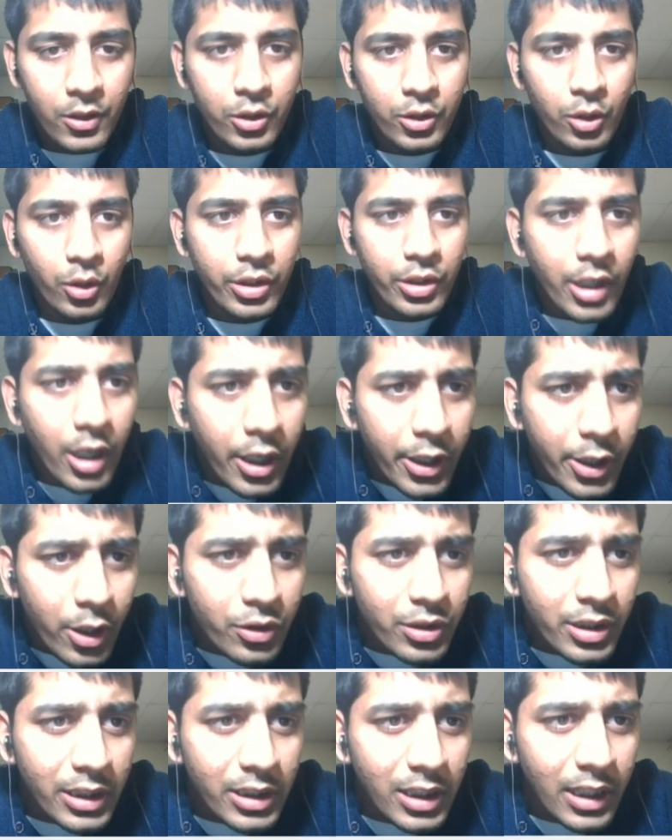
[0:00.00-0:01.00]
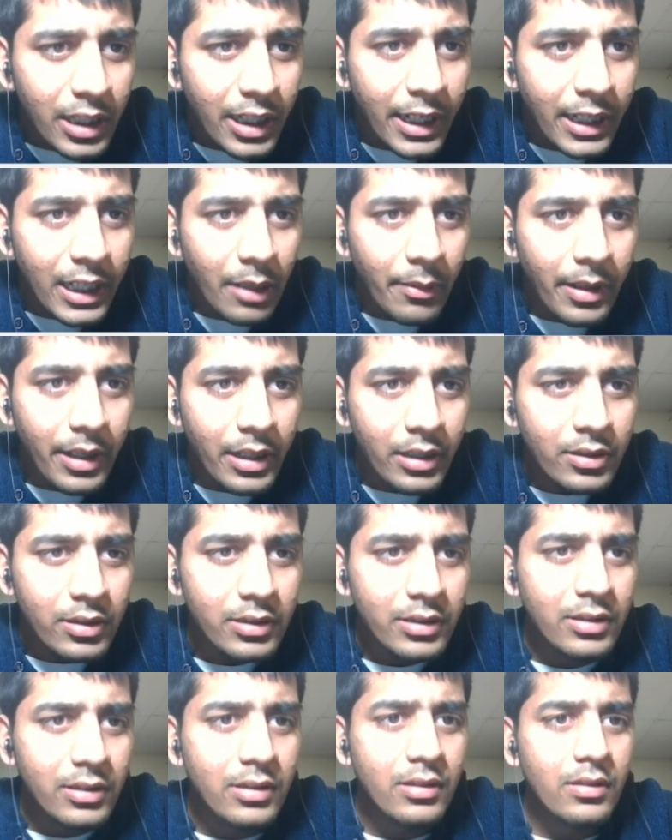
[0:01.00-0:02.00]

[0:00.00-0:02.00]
so here you see the database